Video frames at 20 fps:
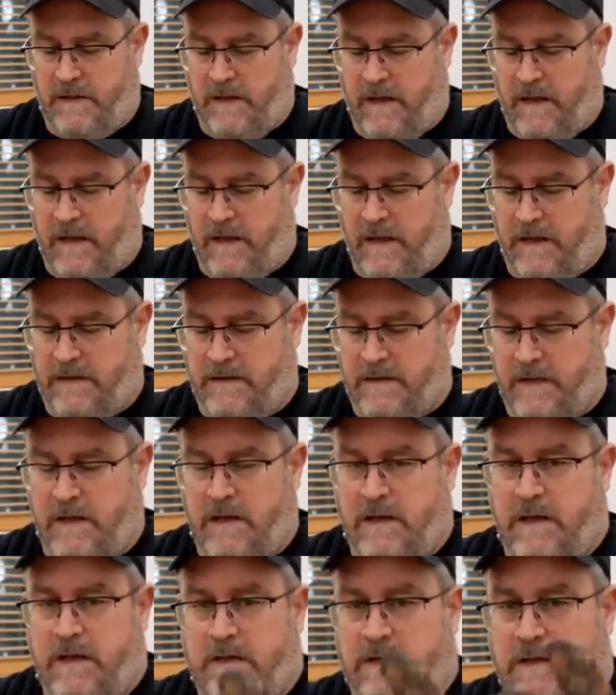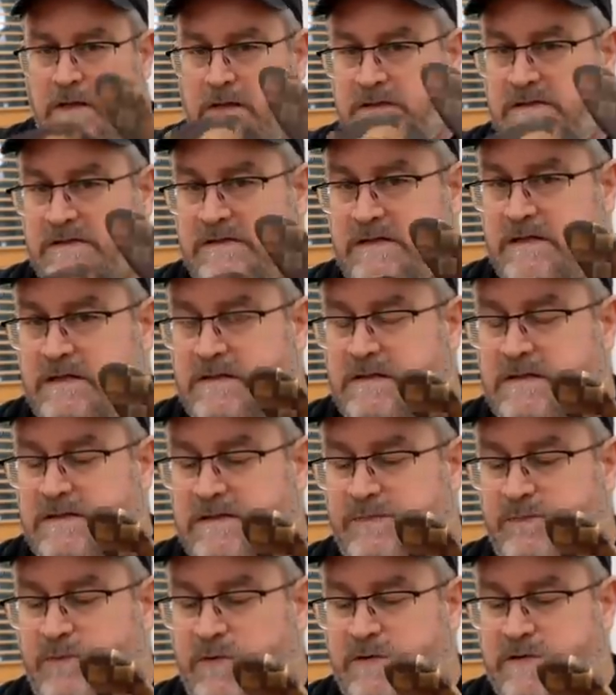And you can see
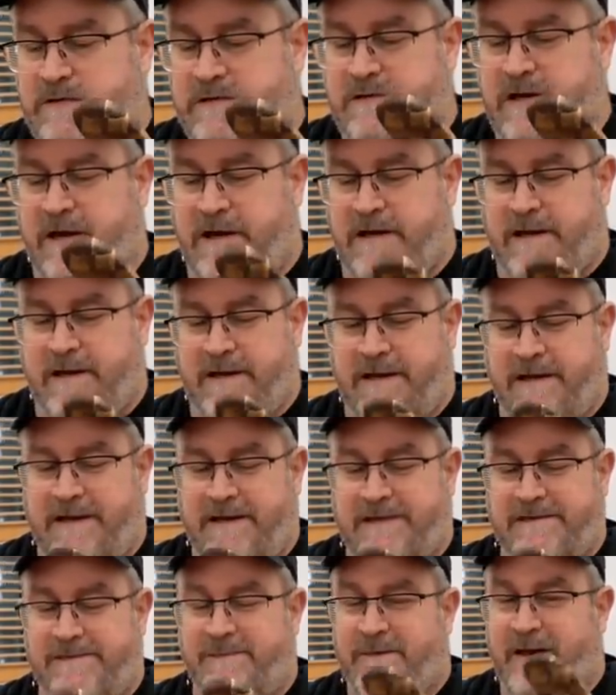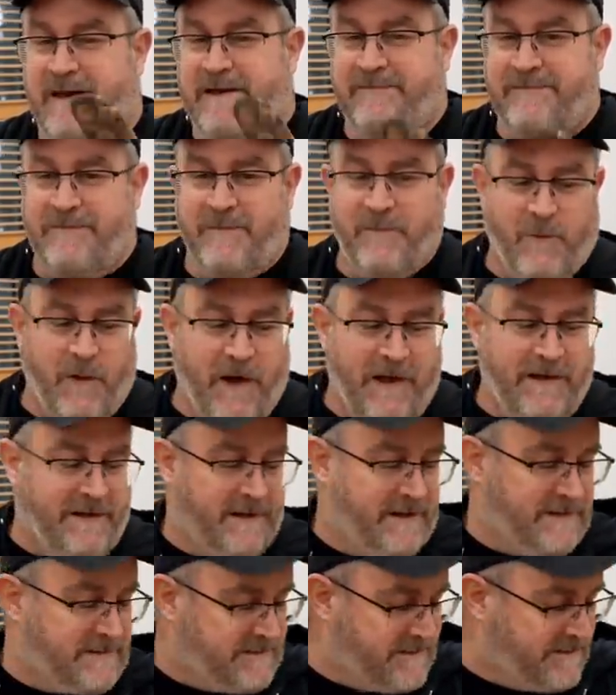this push stick is made from walnuts,